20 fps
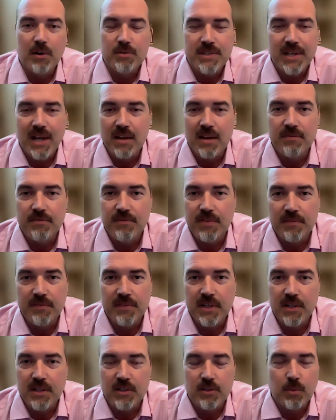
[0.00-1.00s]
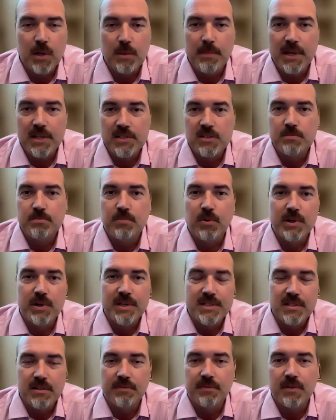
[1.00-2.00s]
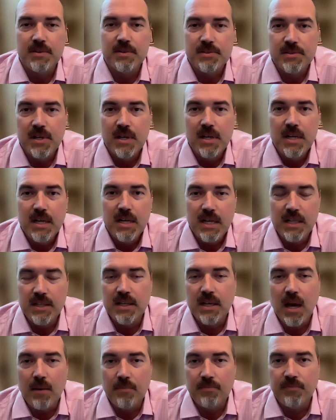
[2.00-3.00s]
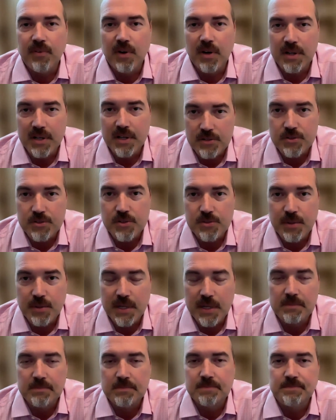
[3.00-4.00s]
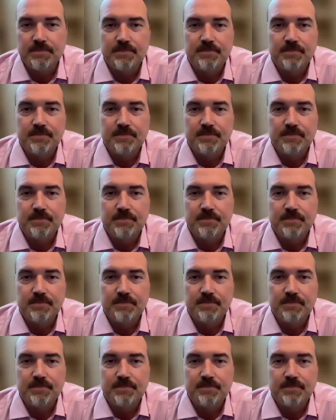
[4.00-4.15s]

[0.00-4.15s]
10, 15, 20 basis point difference in the upfront interest rate.